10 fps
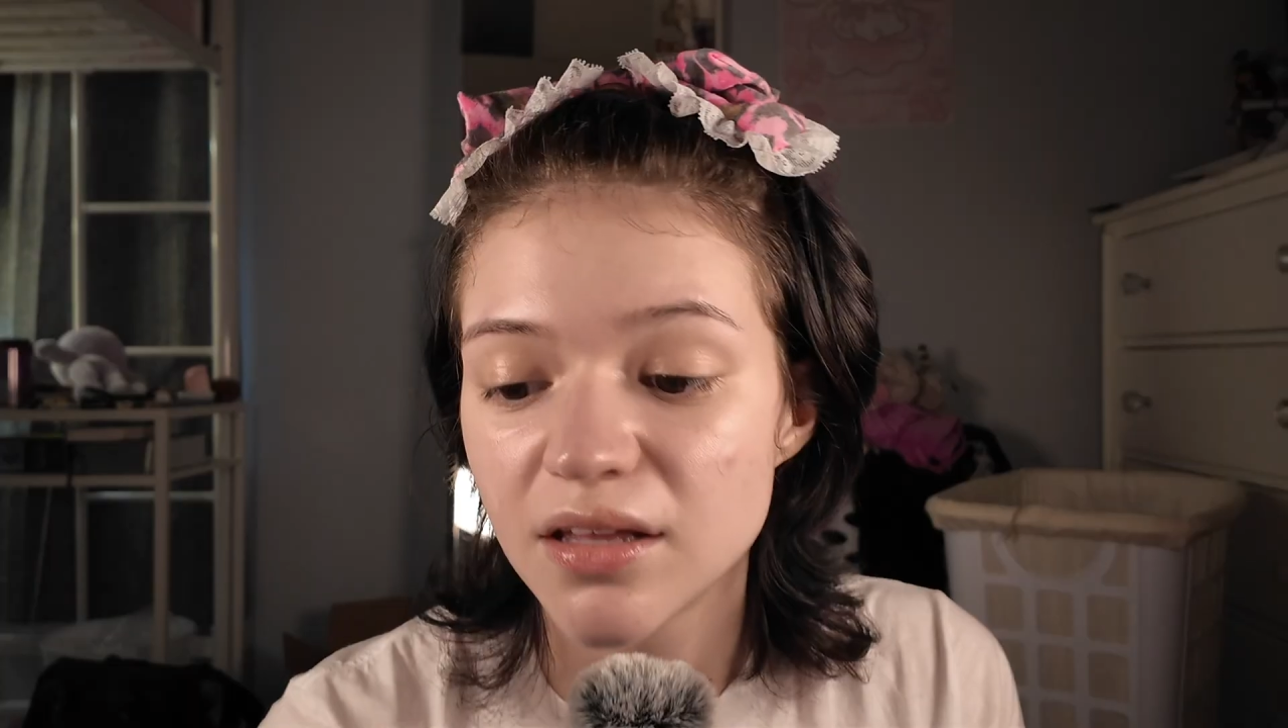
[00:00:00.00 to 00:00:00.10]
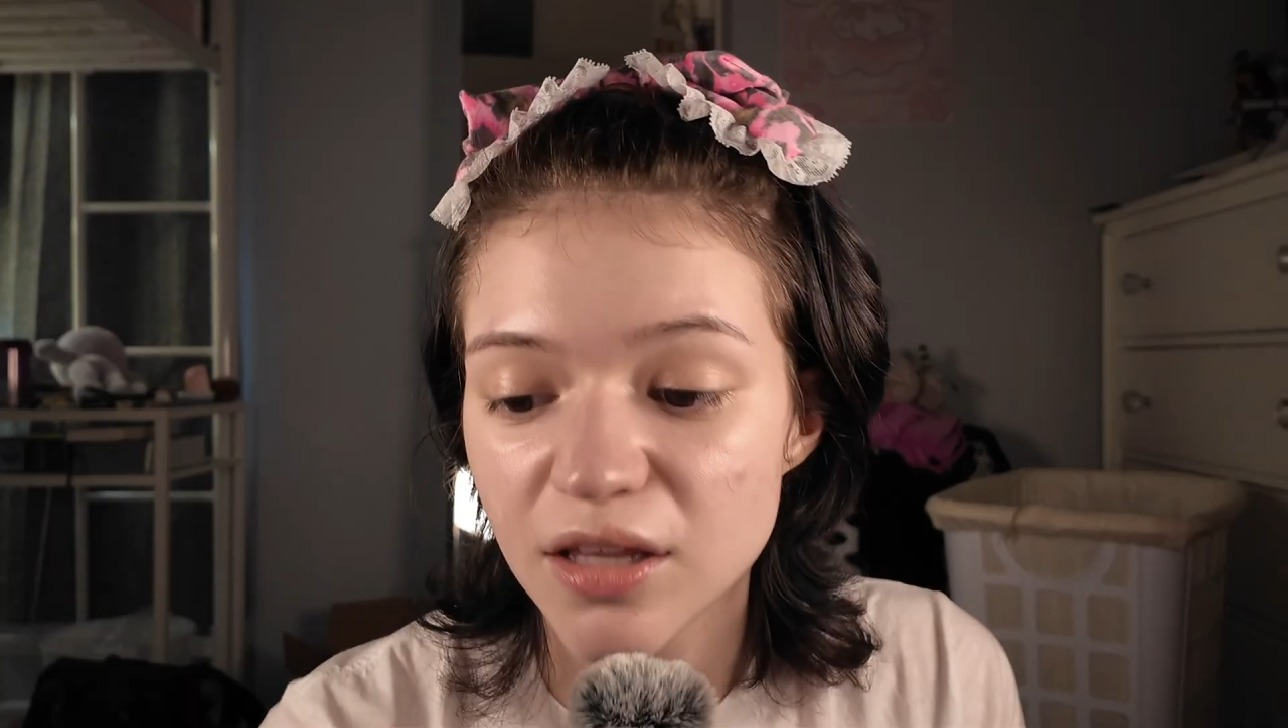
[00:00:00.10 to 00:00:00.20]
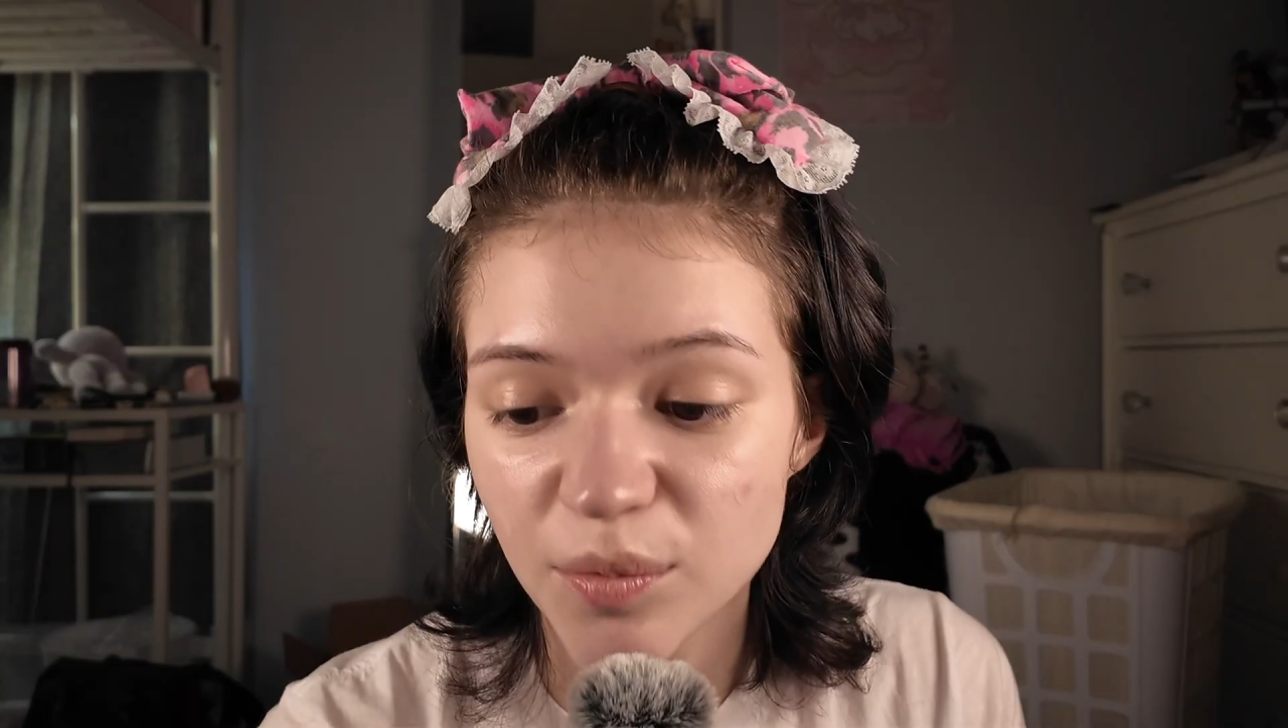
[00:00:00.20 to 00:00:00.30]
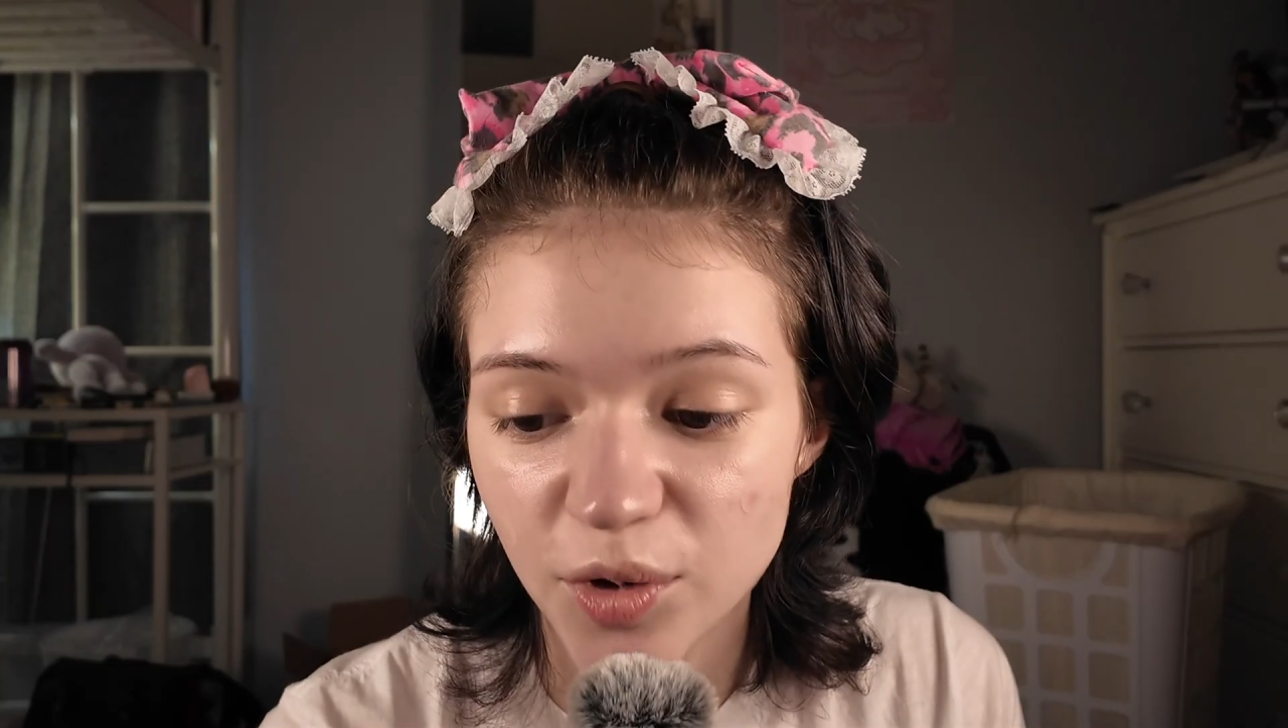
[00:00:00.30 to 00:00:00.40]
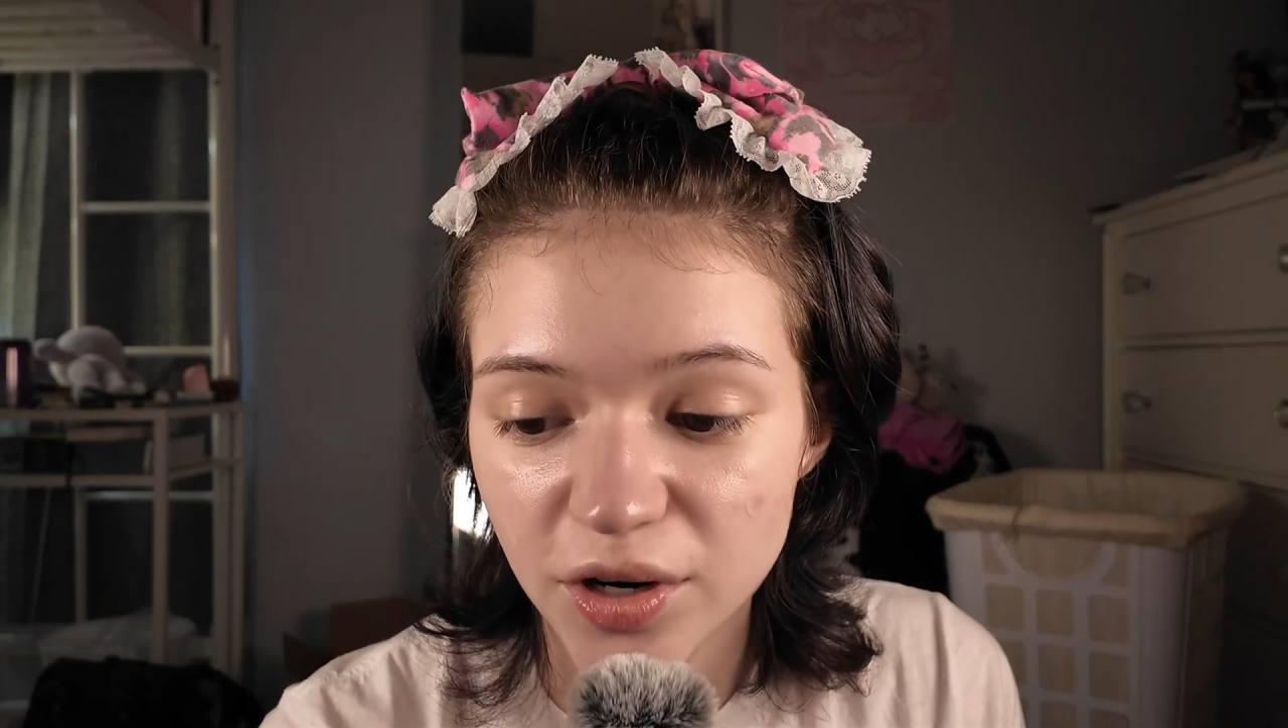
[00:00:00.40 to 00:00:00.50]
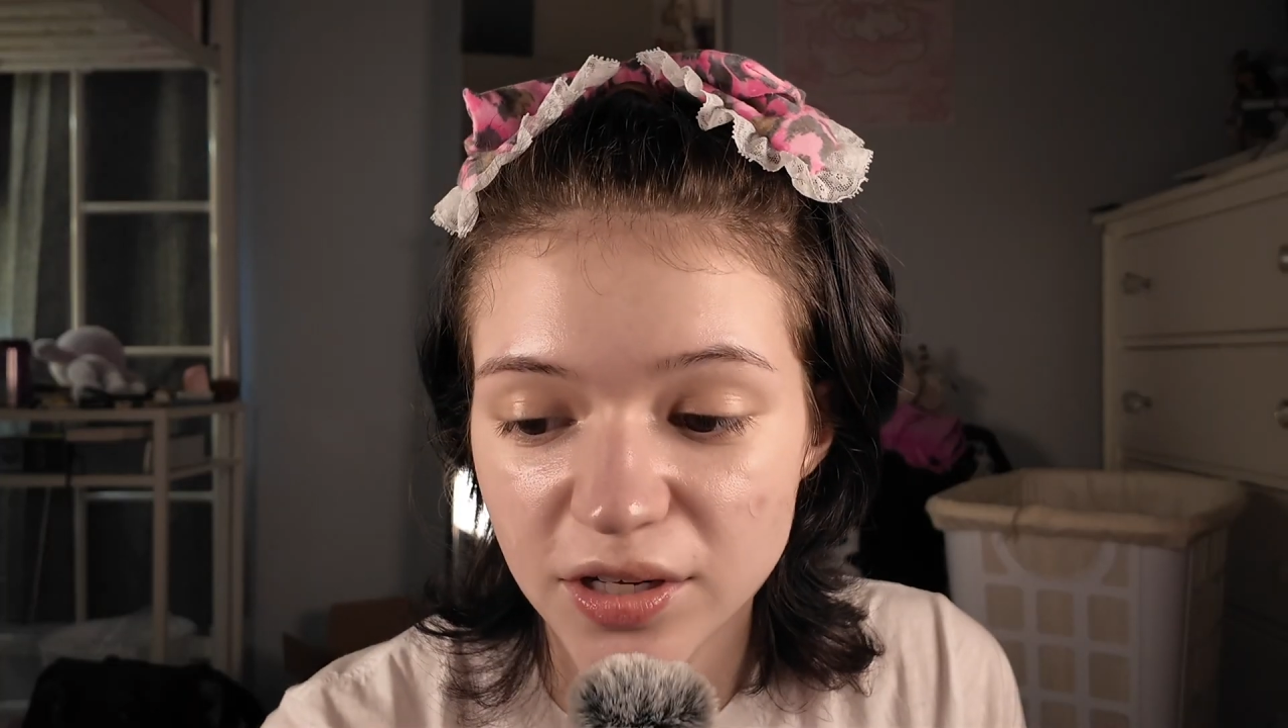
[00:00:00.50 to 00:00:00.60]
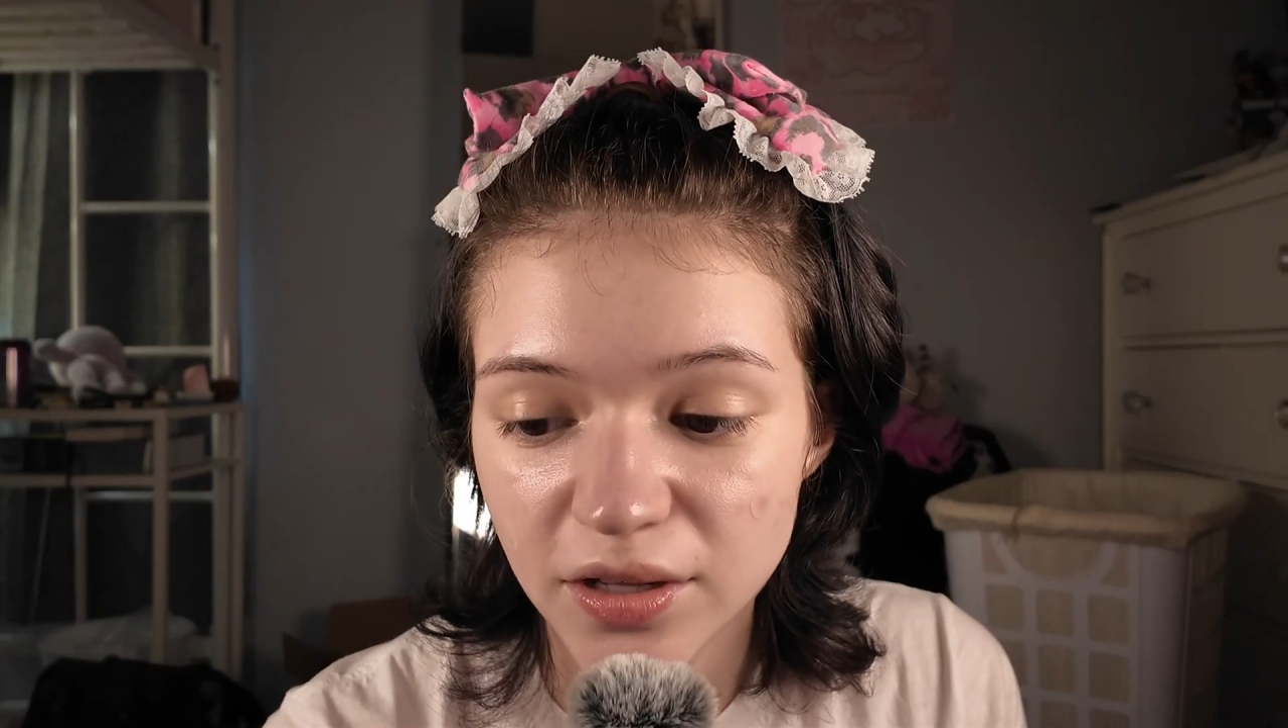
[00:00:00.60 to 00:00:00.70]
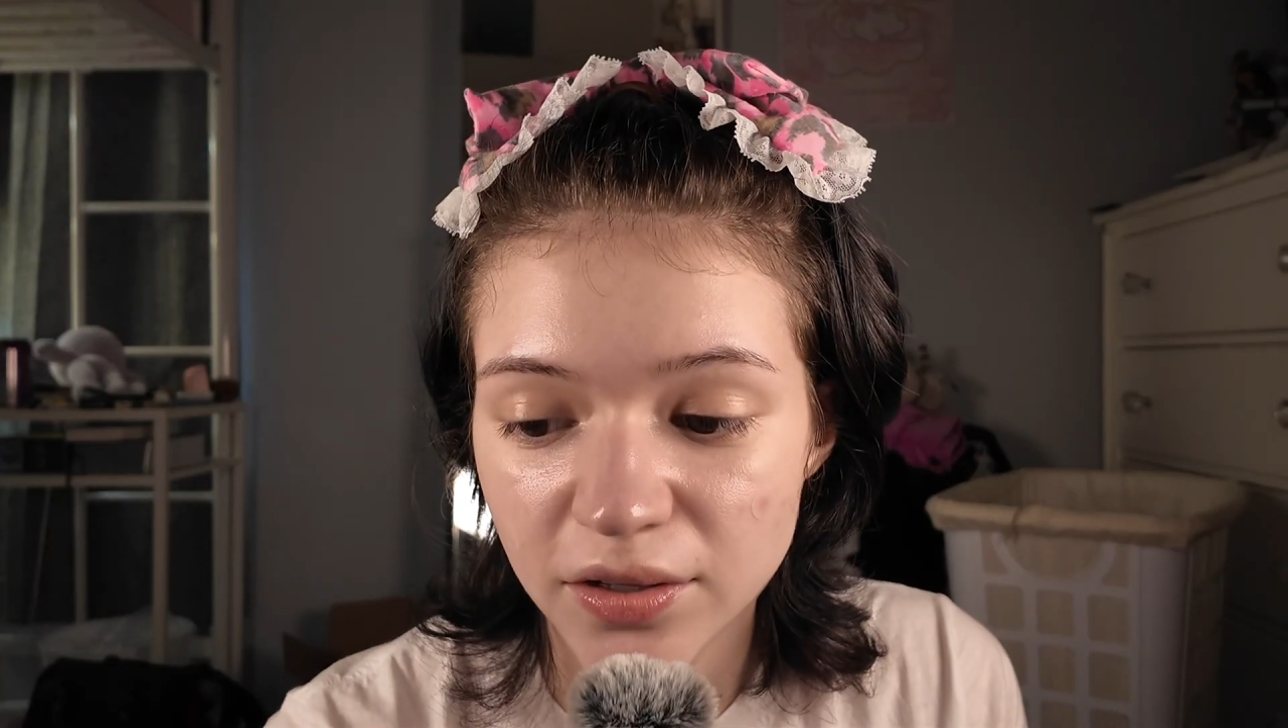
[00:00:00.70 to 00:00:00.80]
The more you